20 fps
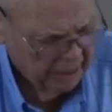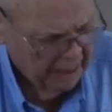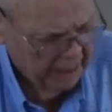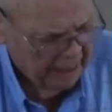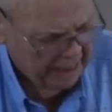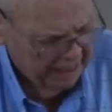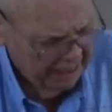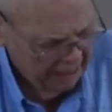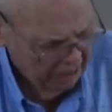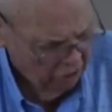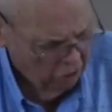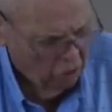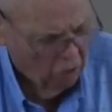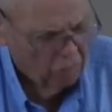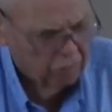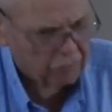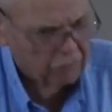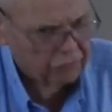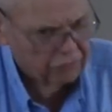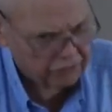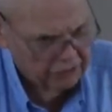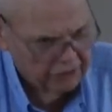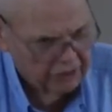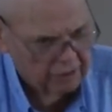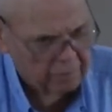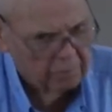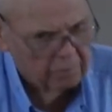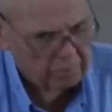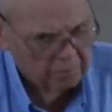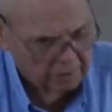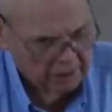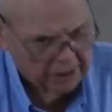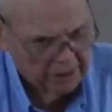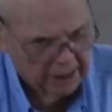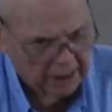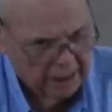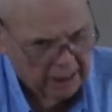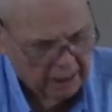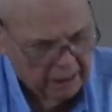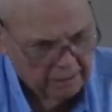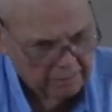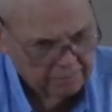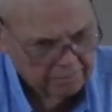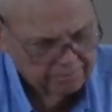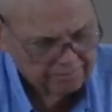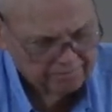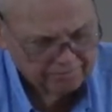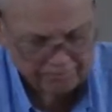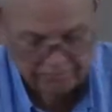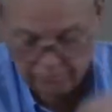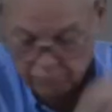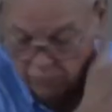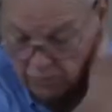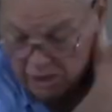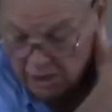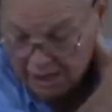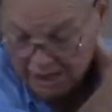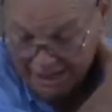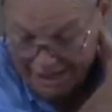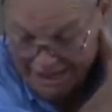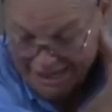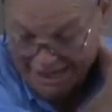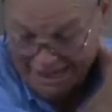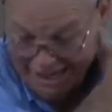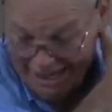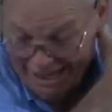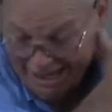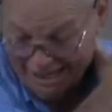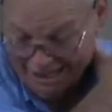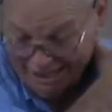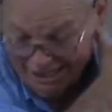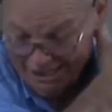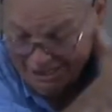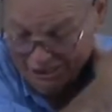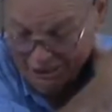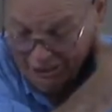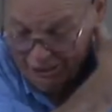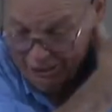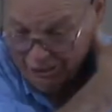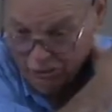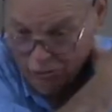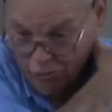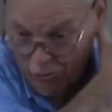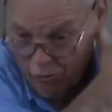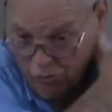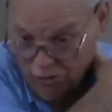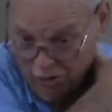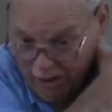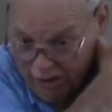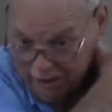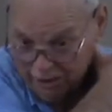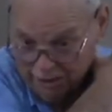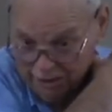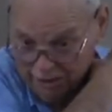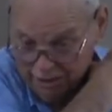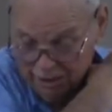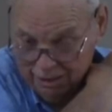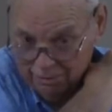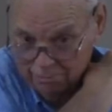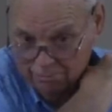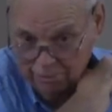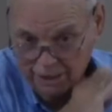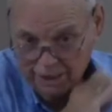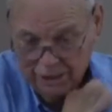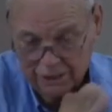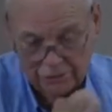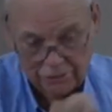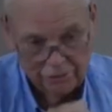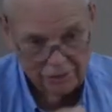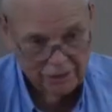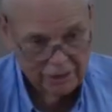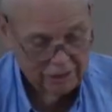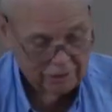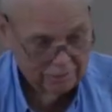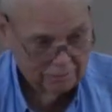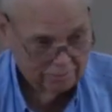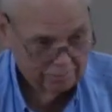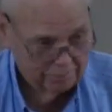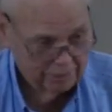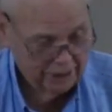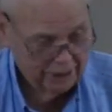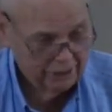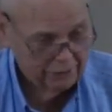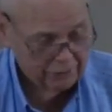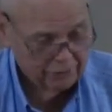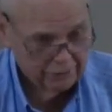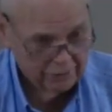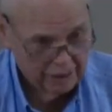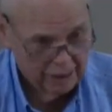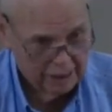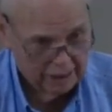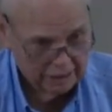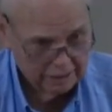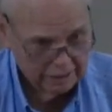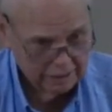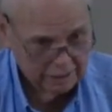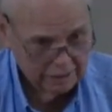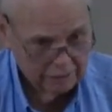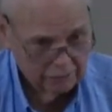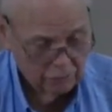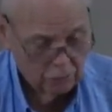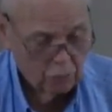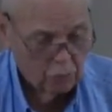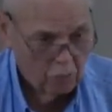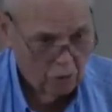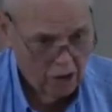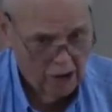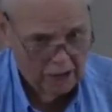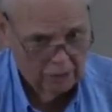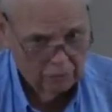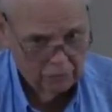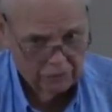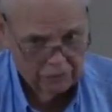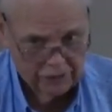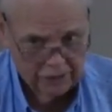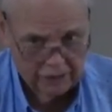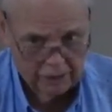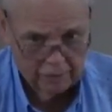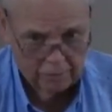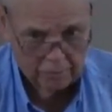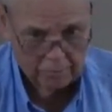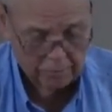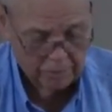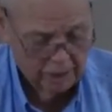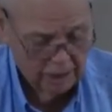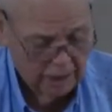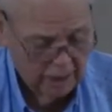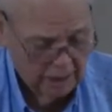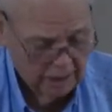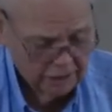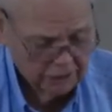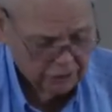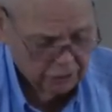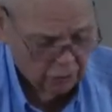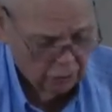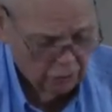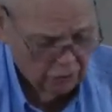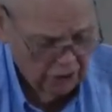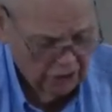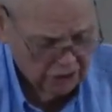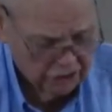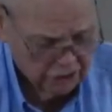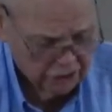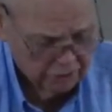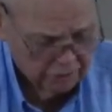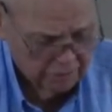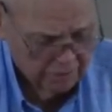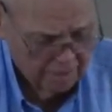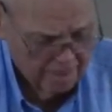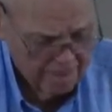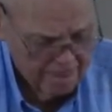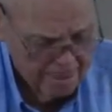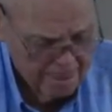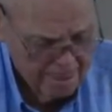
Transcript: he offered them money. Mm-hmm. And you know what? Peter Peter got right with him. Mm-hmm. So listen,